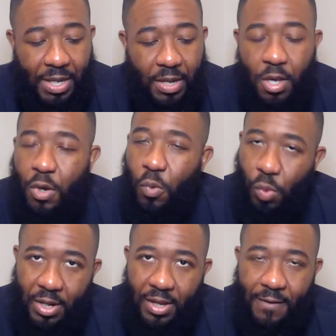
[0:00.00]
But
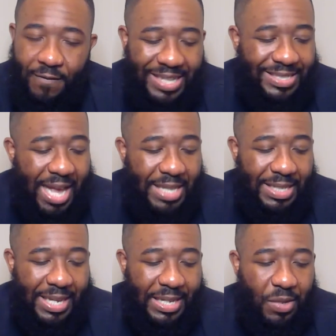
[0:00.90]
what a fantastic
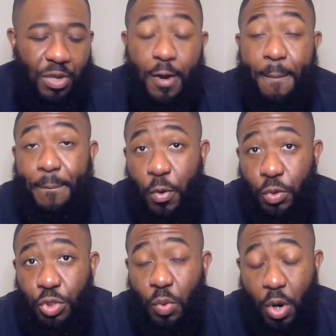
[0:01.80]
ending! What an
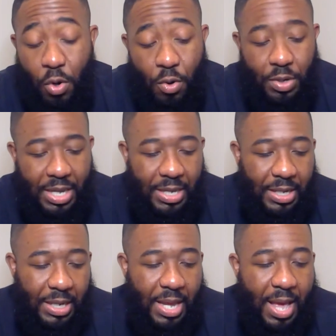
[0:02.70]
emotional, earned
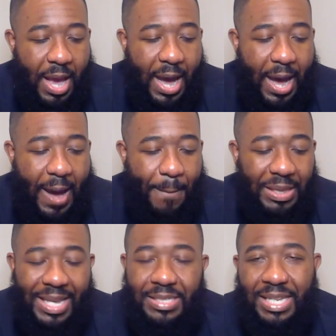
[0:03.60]
ending! Uh, but
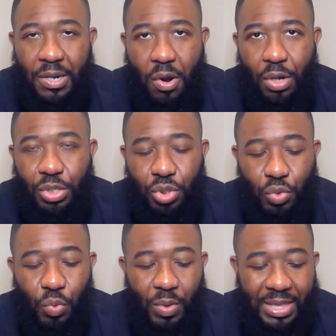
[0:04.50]
let's get on
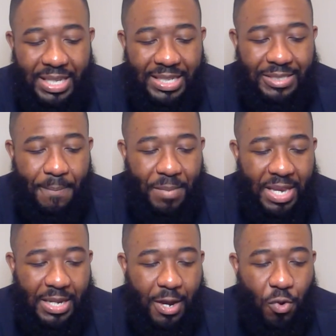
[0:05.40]
to these
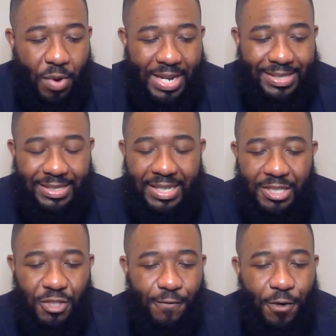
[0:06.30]
mid-credit
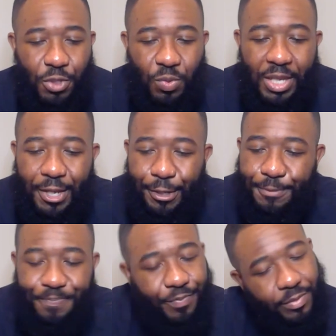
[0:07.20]
scenes. The first one here.